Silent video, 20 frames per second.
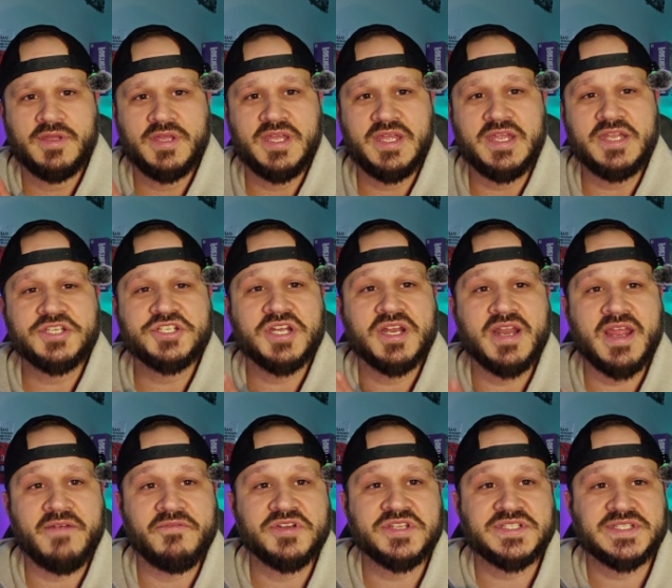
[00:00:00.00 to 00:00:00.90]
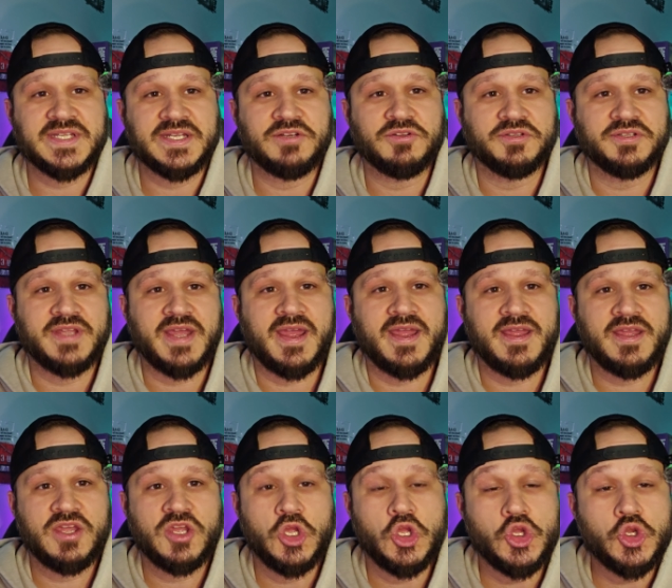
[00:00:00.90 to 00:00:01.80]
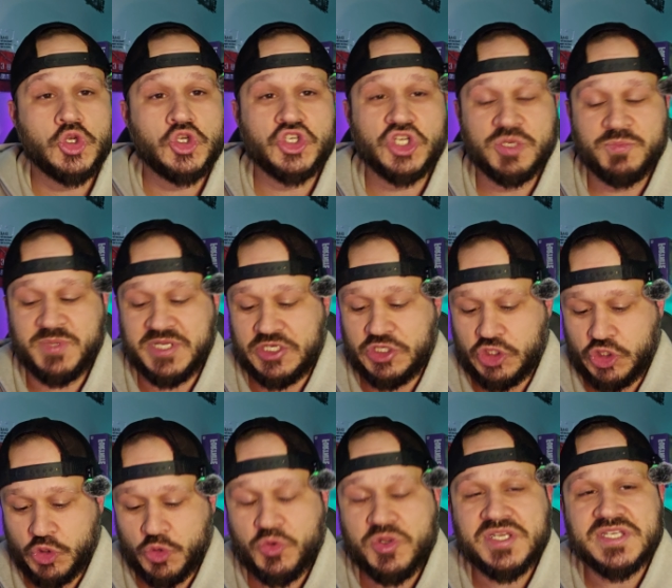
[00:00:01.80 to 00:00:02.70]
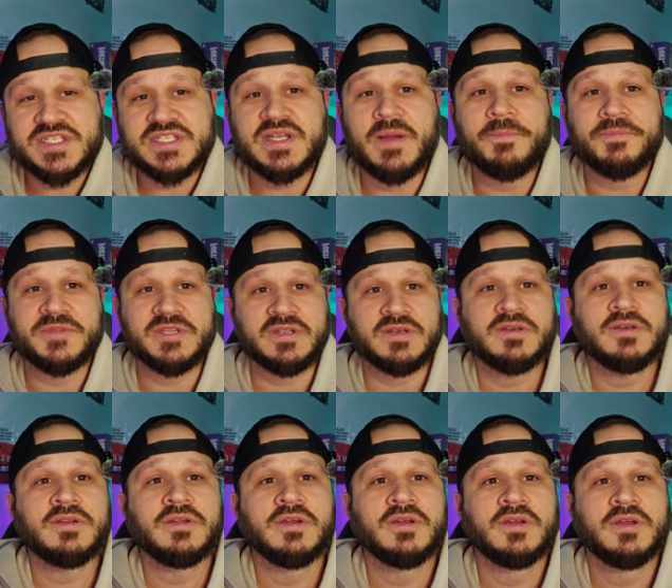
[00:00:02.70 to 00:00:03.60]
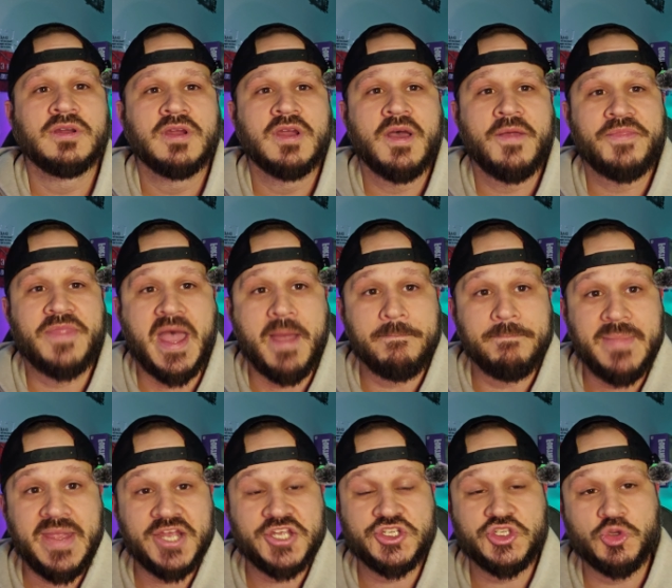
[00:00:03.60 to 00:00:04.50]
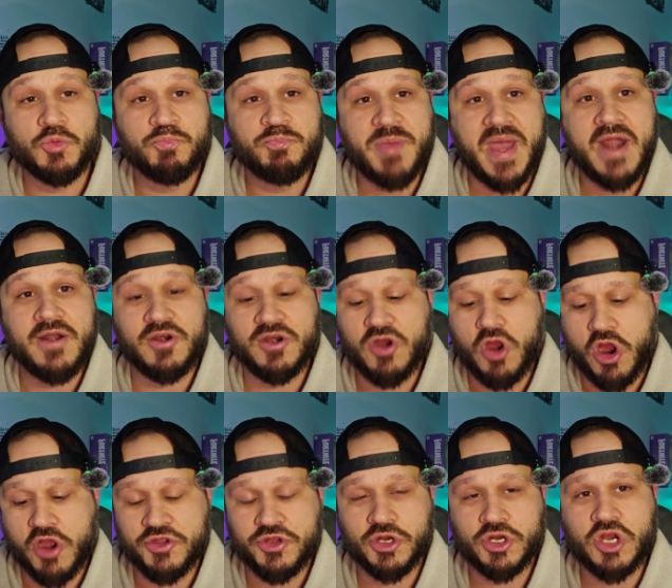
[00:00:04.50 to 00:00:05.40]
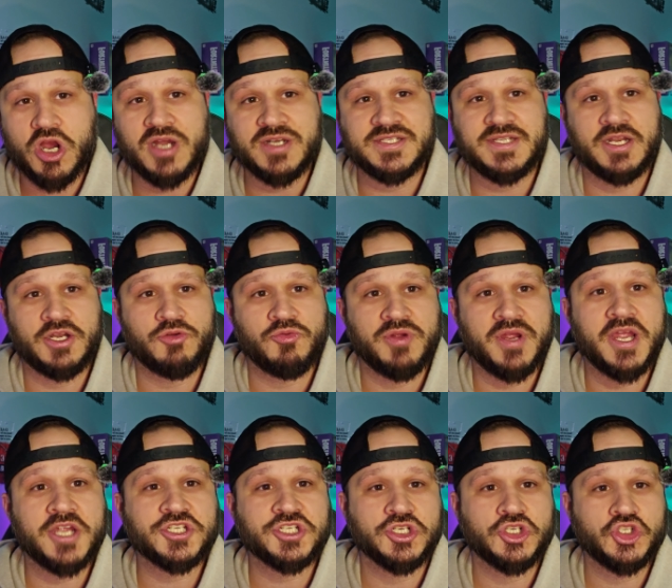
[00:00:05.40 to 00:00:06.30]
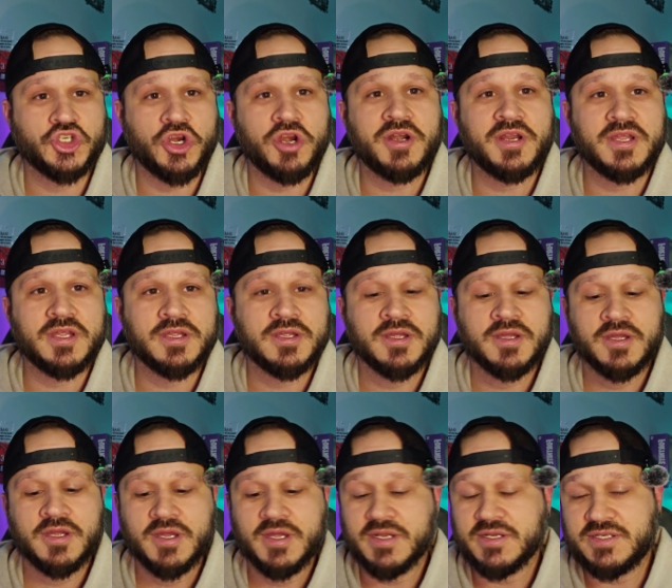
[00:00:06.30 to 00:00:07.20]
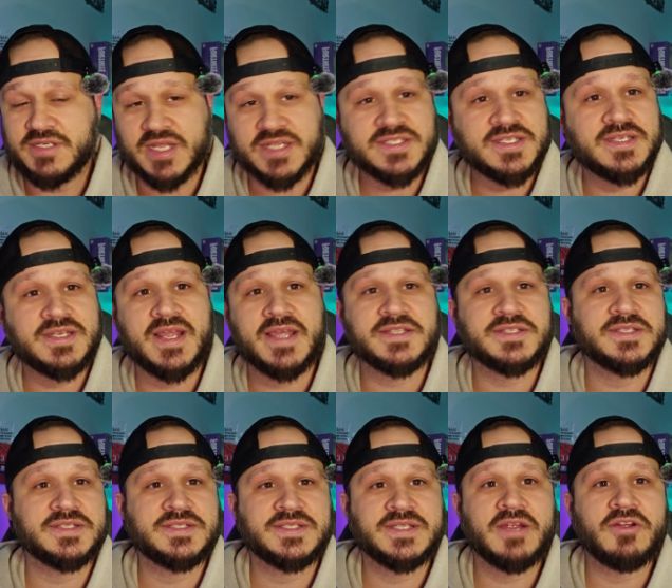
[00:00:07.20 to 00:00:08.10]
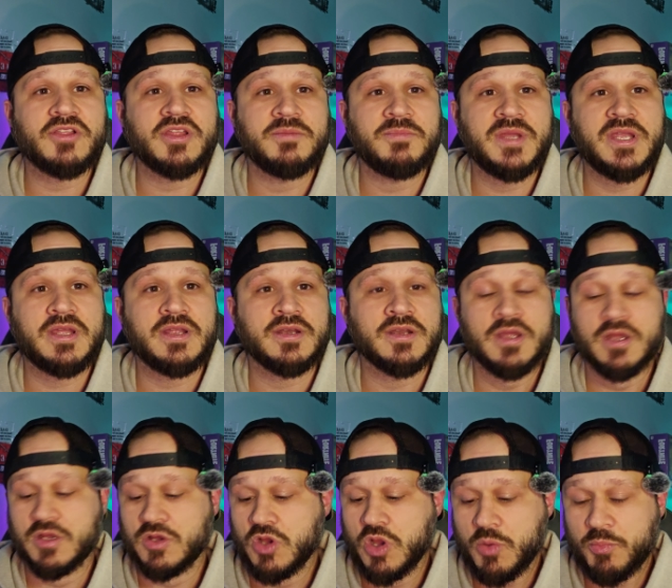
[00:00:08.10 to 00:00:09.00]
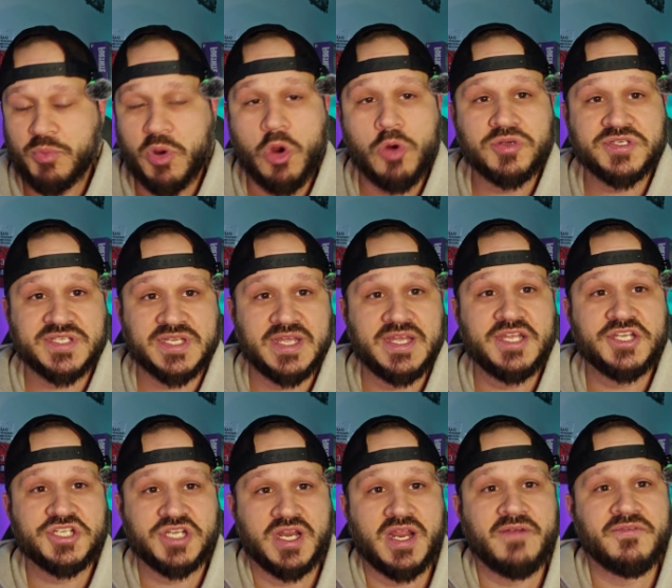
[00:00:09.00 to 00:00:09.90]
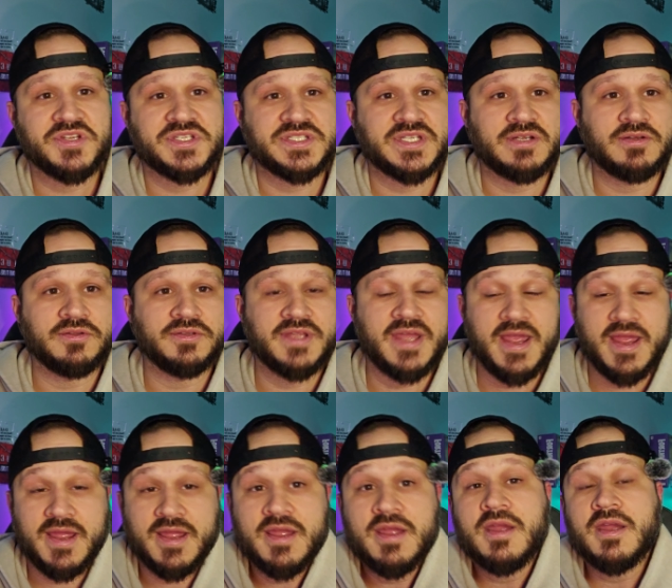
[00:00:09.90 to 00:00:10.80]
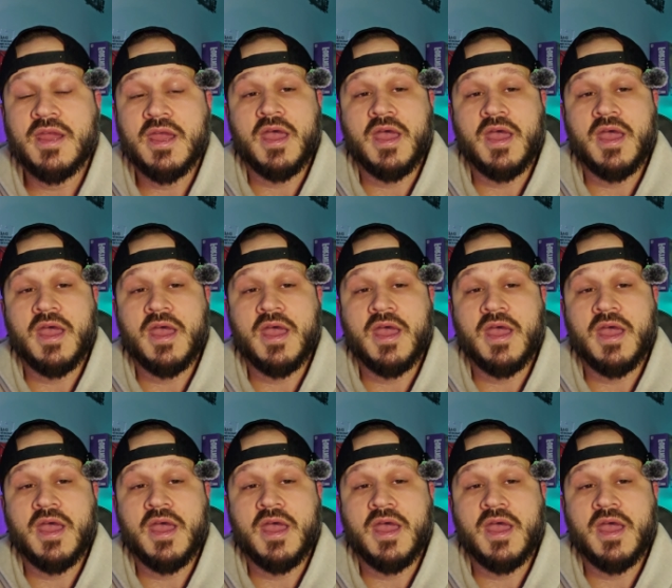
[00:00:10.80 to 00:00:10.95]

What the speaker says: Each and every single day, you should be doing something that makes you better on your content creation journey. Doesn't necessarily mean post each and every single day.